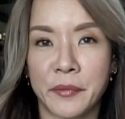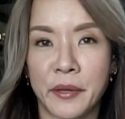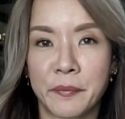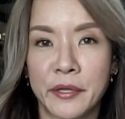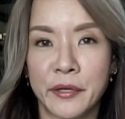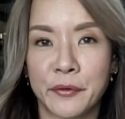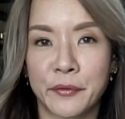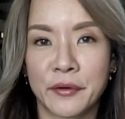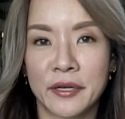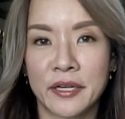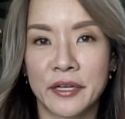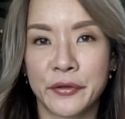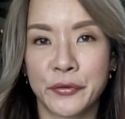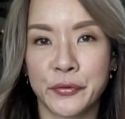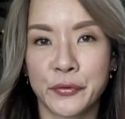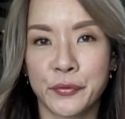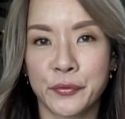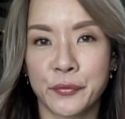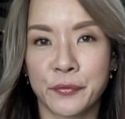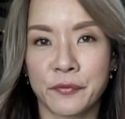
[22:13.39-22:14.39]
Maybe only
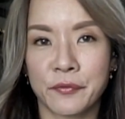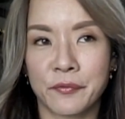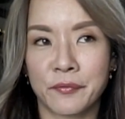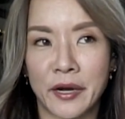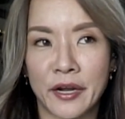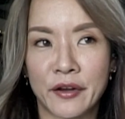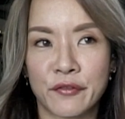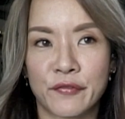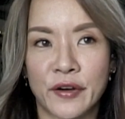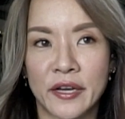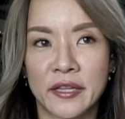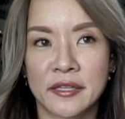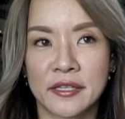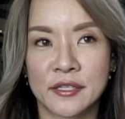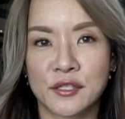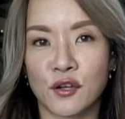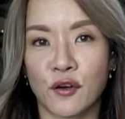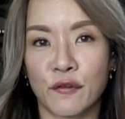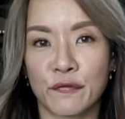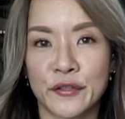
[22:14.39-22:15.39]
you might find
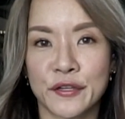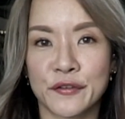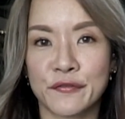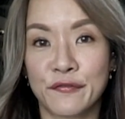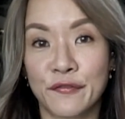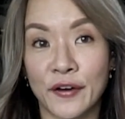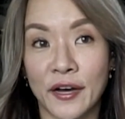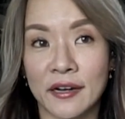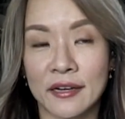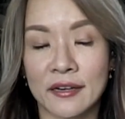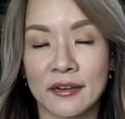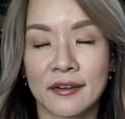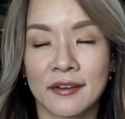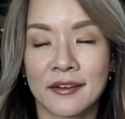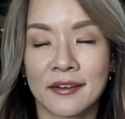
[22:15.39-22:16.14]
this sort of thing fun."